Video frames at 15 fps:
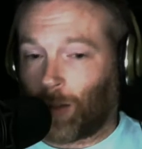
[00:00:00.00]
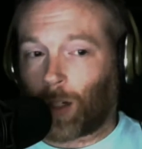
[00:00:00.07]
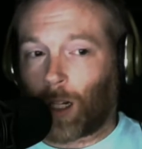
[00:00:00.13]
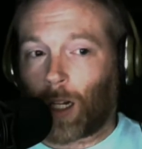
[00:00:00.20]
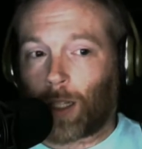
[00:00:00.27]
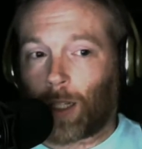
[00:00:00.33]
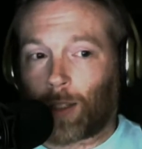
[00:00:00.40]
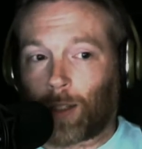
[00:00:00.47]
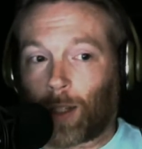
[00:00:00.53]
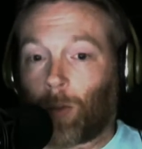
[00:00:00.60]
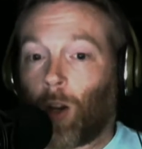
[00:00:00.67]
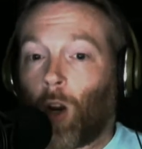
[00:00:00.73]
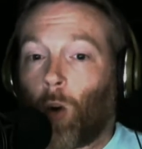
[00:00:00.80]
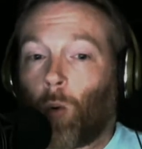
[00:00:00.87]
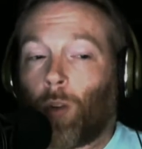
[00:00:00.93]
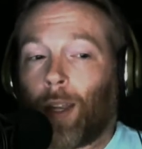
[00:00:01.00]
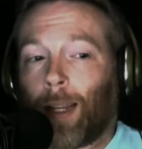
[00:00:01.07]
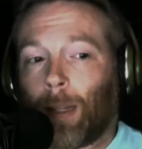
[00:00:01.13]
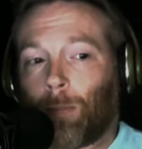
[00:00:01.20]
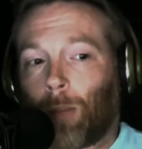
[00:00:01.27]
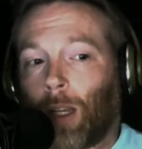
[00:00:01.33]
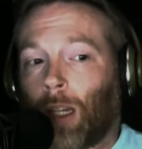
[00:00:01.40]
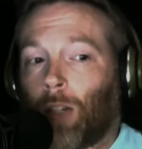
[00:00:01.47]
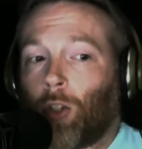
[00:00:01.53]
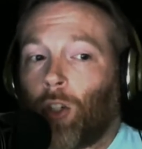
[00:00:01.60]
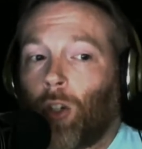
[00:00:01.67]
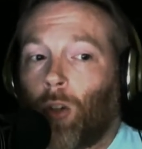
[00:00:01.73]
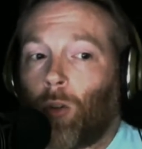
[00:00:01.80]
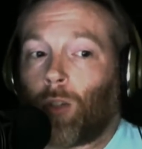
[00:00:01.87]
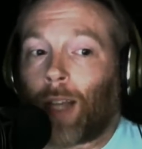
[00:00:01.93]
concept where they can pick and
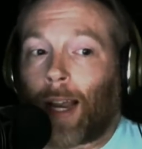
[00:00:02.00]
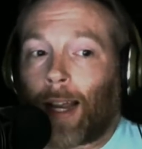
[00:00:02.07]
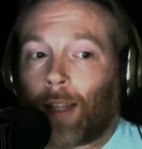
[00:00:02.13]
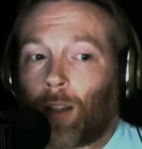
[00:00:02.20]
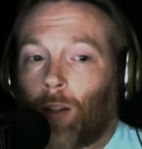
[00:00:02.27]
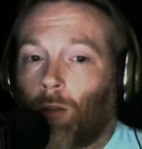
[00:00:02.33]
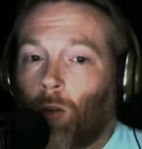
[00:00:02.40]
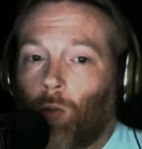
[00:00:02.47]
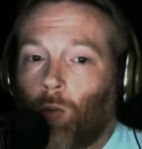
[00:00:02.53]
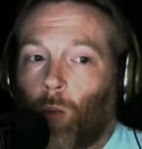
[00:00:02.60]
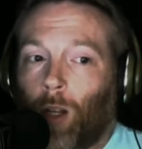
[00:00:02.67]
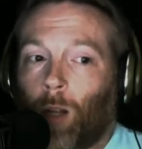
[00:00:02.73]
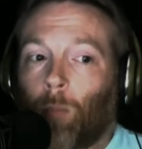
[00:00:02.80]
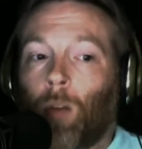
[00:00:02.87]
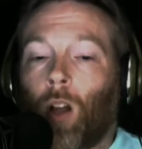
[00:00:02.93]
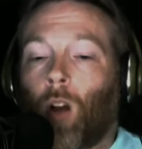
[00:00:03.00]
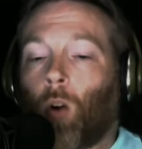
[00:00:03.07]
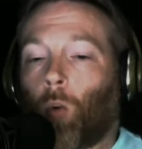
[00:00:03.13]
choose at their own whim